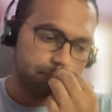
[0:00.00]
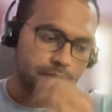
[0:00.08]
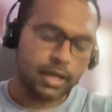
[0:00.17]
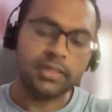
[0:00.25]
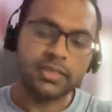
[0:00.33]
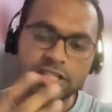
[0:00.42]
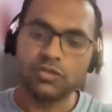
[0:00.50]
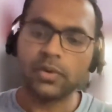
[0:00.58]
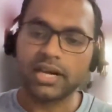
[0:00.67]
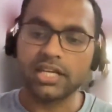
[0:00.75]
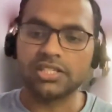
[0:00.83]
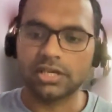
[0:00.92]
and this is
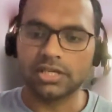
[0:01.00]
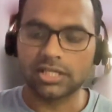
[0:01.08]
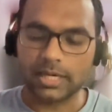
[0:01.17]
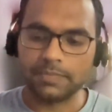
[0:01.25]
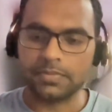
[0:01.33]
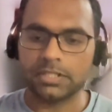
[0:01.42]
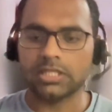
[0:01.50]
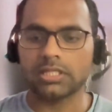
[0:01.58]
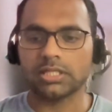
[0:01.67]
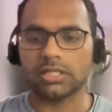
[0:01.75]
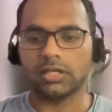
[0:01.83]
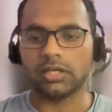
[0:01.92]
where research
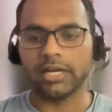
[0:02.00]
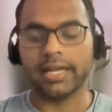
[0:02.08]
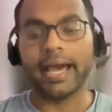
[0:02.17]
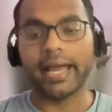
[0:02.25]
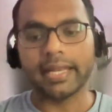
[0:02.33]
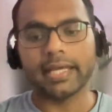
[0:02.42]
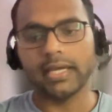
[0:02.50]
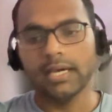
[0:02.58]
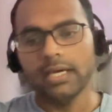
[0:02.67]
comes really handy.